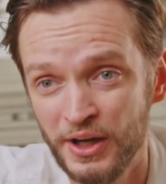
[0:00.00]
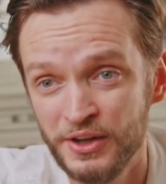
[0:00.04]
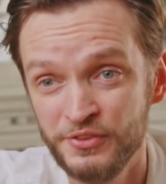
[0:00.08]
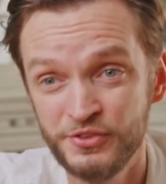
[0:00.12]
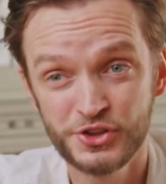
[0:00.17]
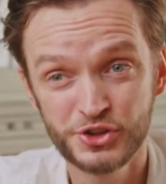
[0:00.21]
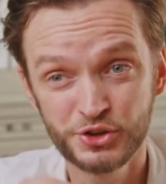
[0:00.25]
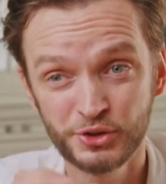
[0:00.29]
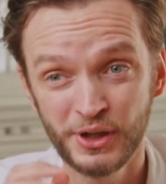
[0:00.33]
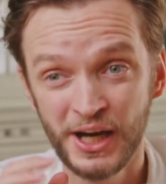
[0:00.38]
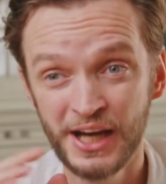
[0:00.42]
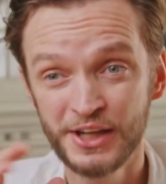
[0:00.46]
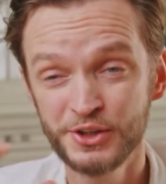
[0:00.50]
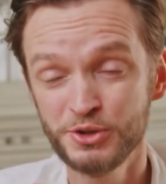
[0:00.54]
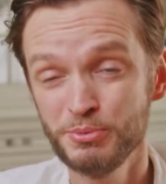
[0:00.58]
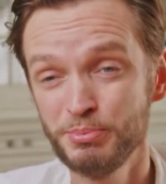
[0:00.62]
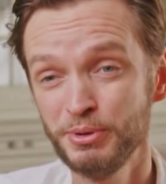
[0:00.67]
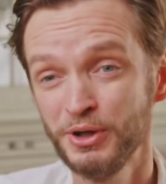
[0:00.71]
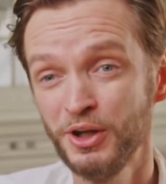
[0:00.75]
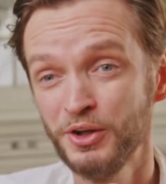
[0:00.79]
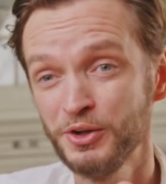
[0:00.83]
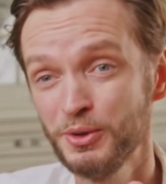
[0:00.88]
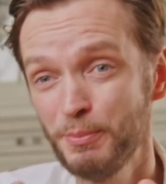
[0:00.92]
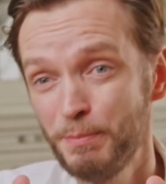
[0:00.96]
if you're trying to
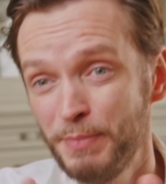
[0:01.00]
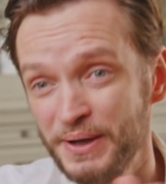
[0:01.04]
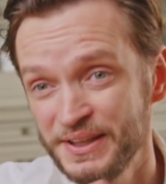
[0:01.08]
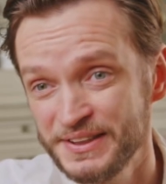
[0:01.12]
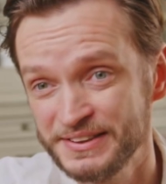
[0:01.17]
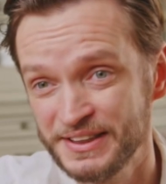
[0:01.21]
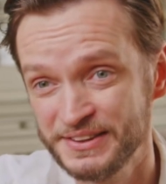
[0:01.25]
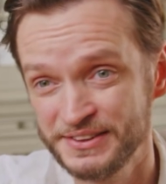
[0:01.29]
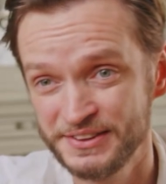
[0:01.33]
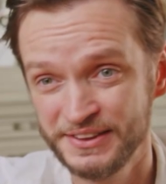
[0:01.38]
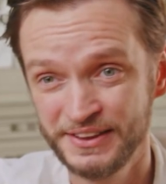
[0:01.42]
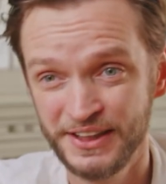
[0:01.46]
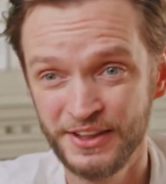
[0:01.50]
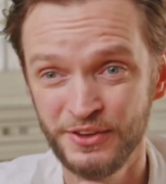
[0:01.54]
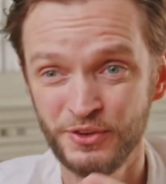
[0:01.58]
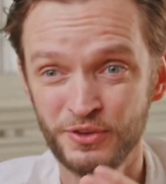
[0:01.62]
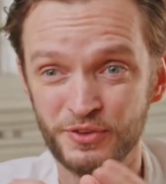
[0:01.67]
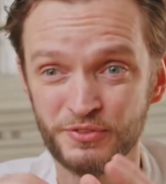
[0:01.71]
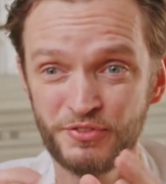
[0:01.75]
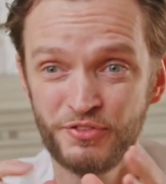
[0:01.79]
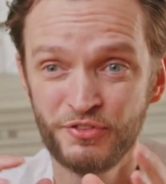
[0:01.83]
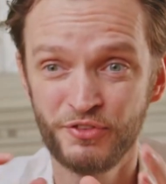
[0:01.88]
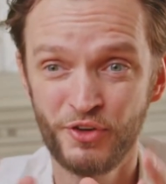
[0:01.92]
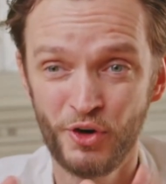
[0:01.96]
build your business in
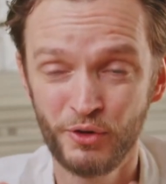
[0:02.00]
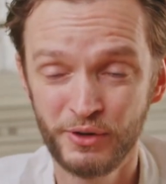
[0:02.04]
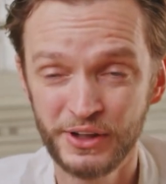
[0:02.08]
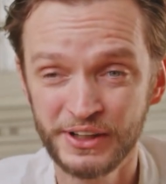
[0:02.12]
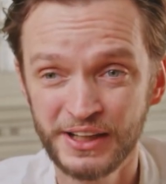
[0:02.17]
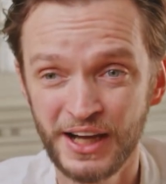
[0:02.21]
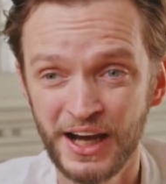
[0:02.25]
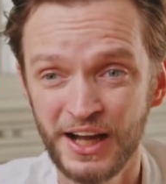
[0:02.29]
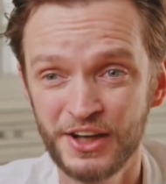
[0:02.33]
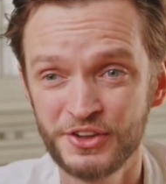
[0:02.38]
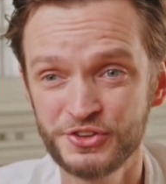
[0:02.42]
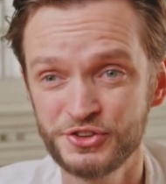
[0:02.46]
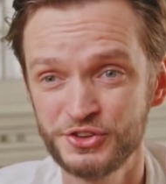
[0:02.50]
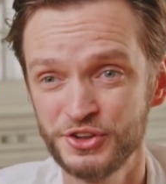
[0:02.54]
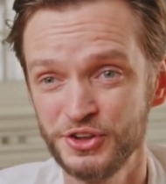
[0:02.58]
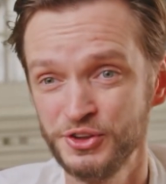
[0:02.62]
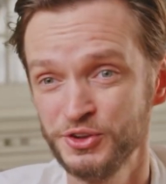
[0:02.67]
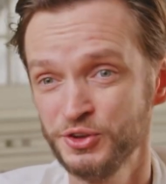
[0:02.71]
a foreign country,